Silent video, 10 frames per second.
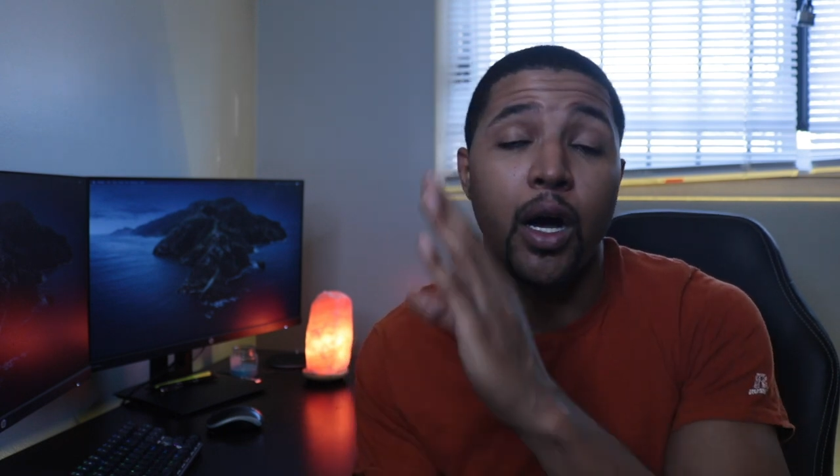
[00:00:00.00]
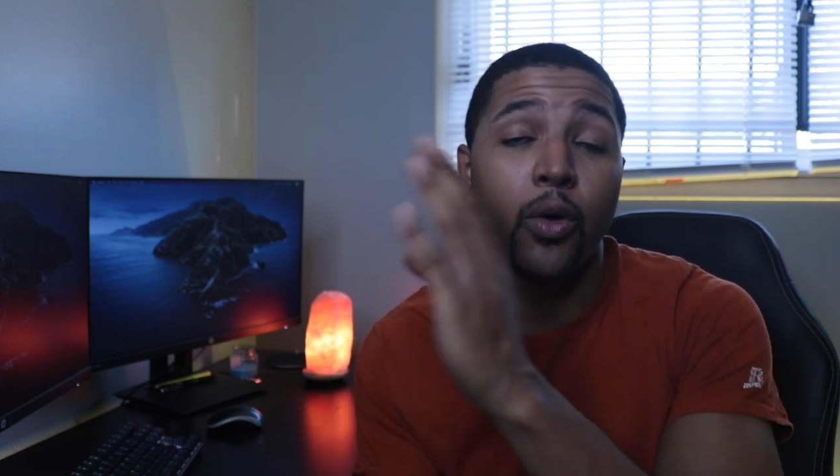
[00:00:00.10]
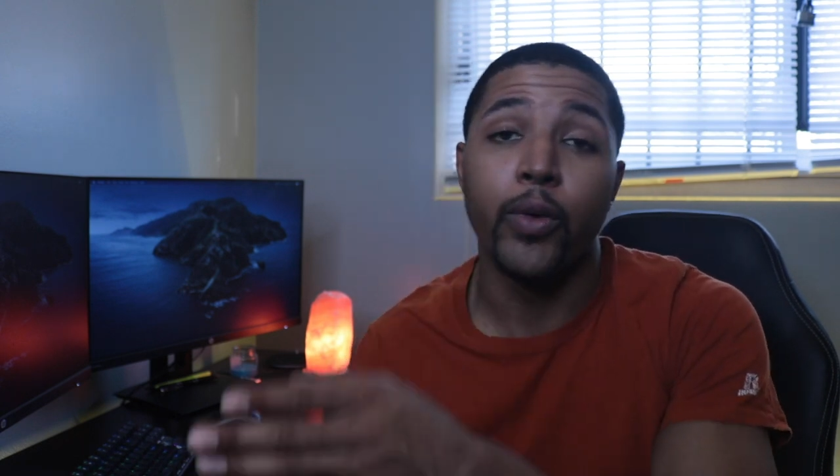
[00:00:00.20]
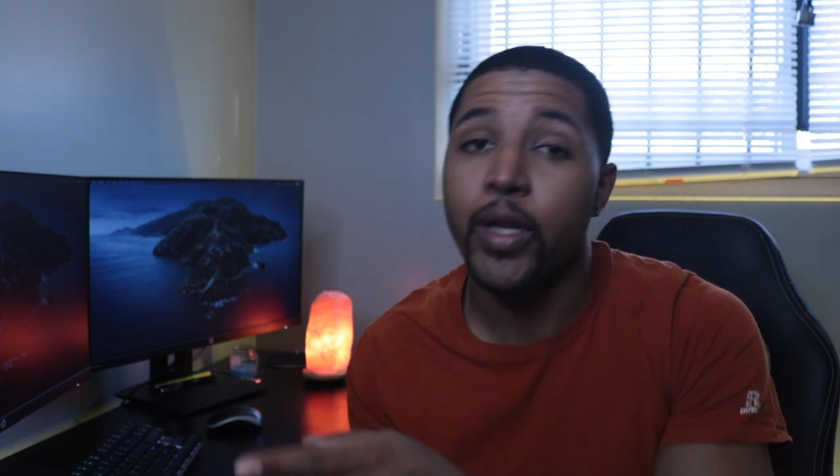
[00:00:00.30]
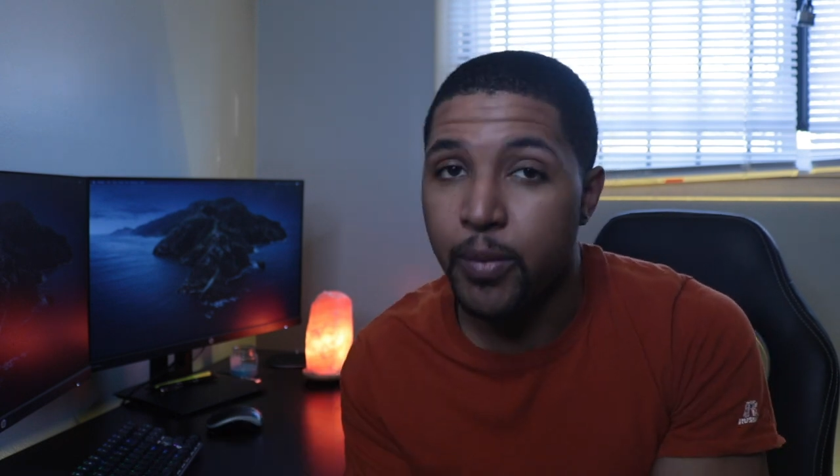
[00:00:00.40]

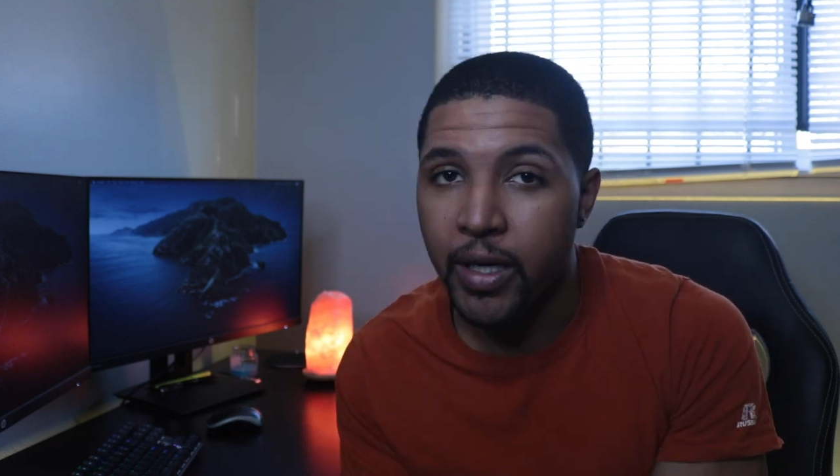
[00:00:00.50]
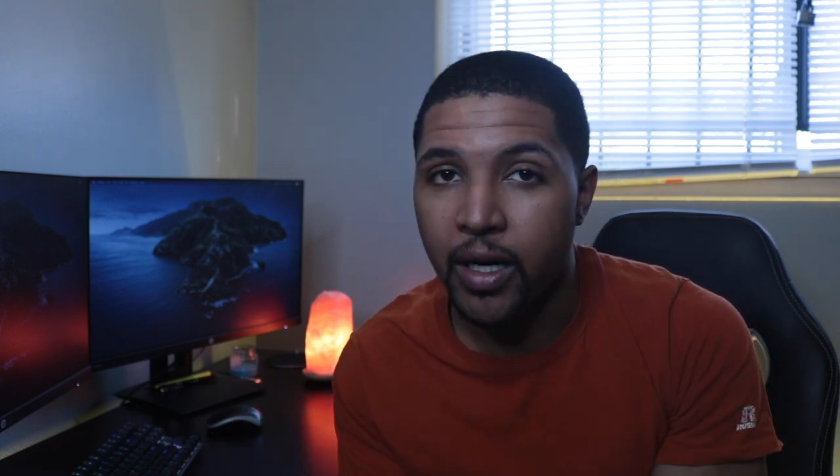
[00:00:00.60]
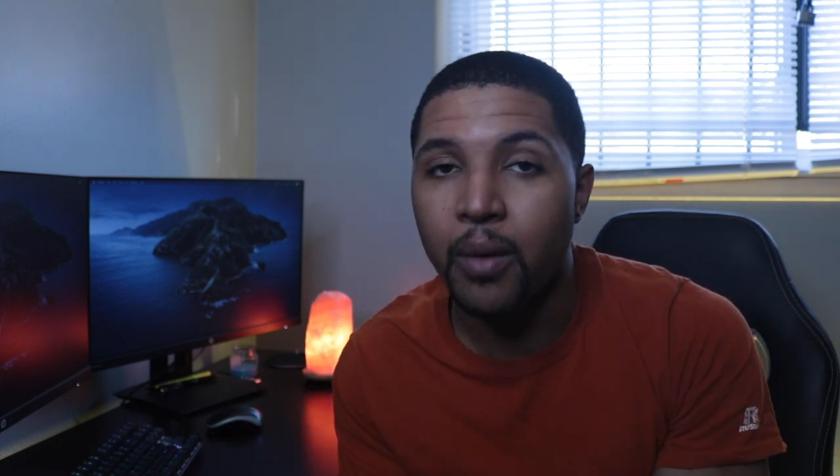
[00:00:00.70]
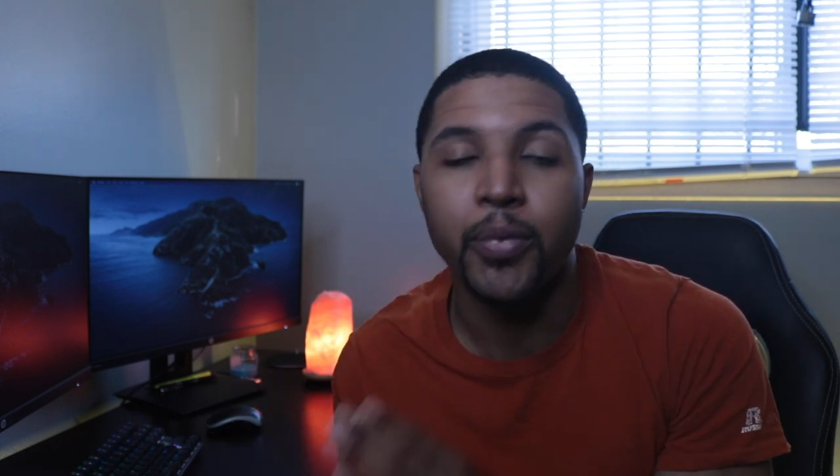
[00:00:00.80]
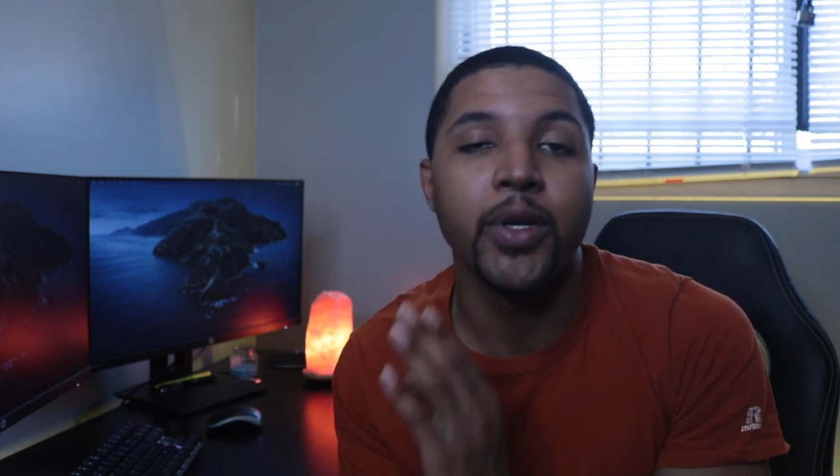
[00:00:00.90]
a really big
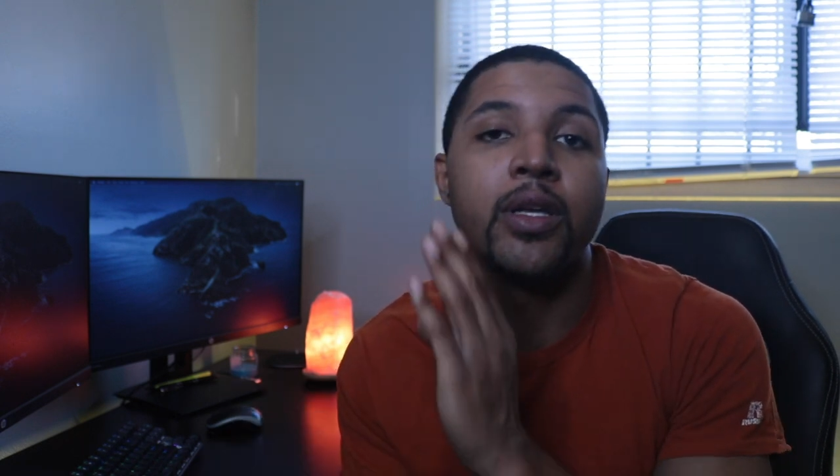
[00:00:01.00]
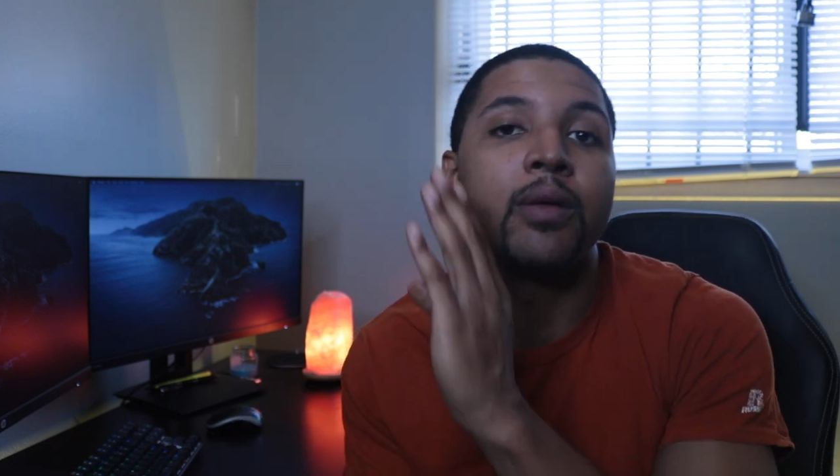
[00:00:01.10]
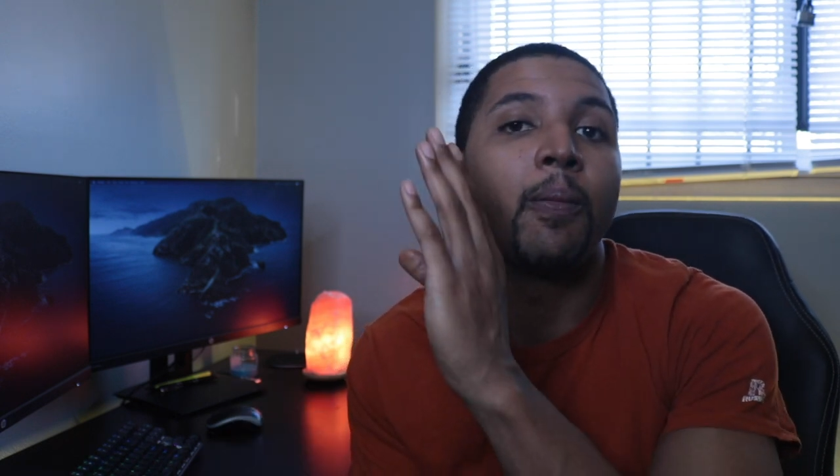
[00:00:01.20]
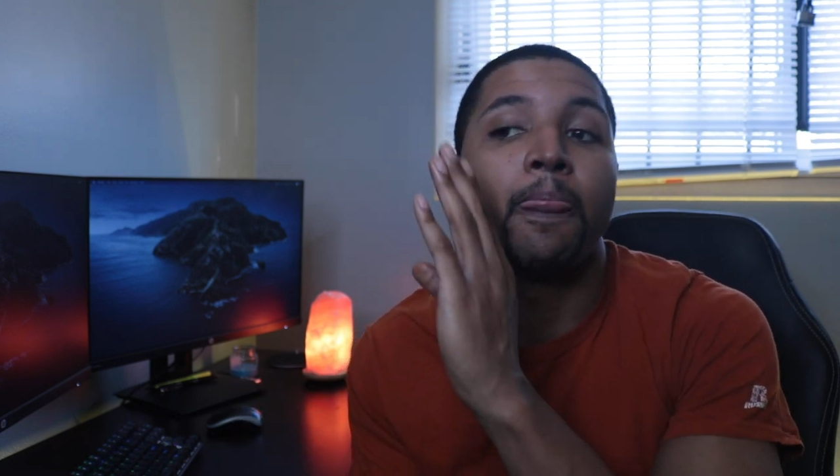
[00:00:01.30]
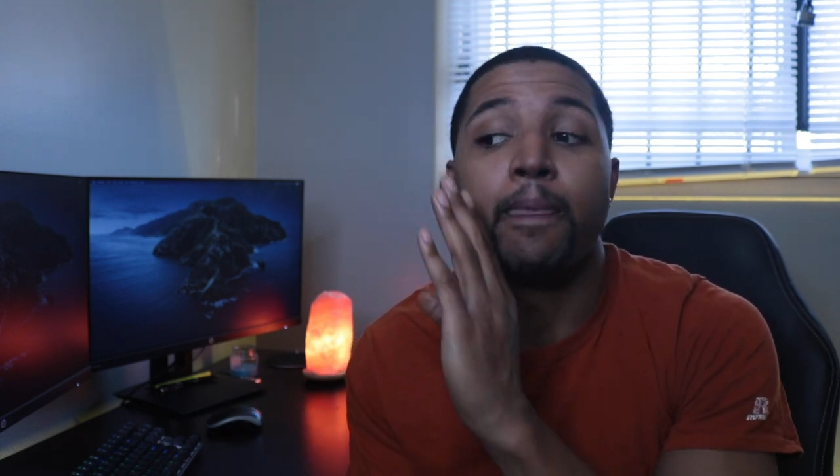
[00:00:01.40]
company,